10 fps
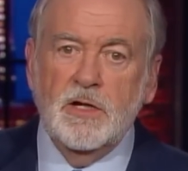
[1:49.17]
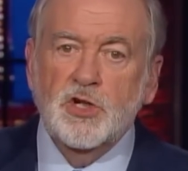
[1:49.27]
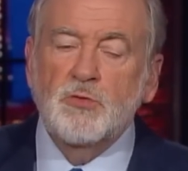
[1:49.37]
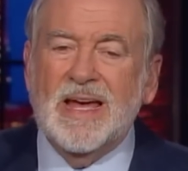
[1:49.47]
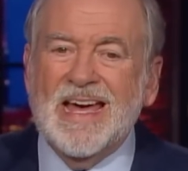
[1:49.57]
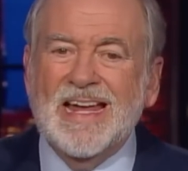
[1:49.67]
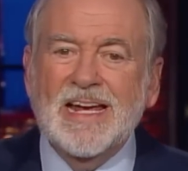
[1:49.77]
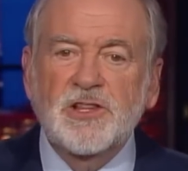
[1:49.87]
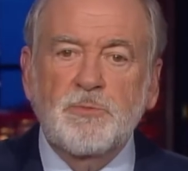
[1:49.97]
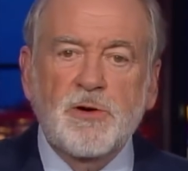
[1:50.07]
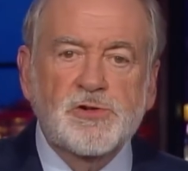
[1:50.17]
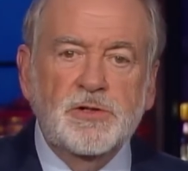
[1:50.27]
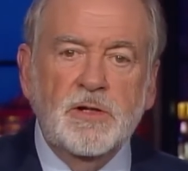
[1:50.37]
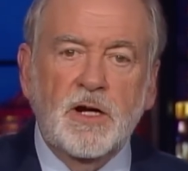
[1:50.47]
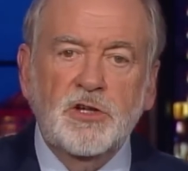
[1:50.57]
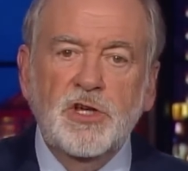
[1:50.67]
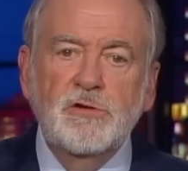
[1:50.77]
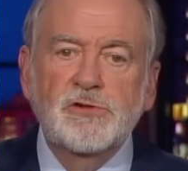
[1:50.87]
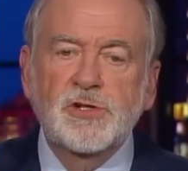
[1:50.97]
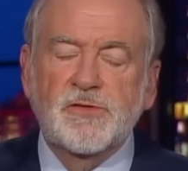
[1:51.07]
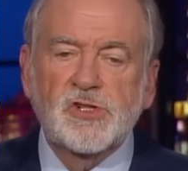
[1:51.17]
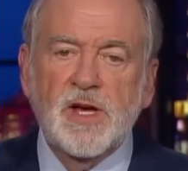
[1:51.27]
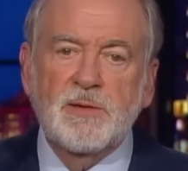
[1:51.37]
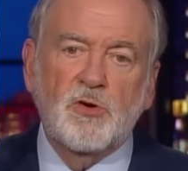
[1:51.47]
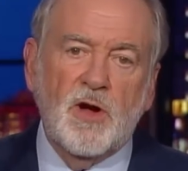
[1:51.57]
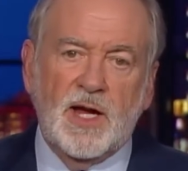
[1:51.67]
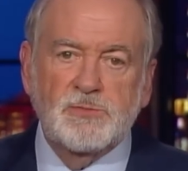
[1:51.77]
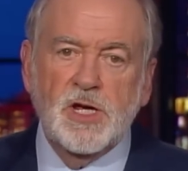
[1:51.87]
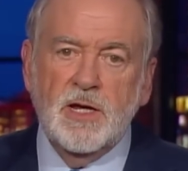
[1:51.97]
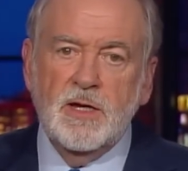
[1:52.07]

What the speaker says: to any other person accused of the same crimes.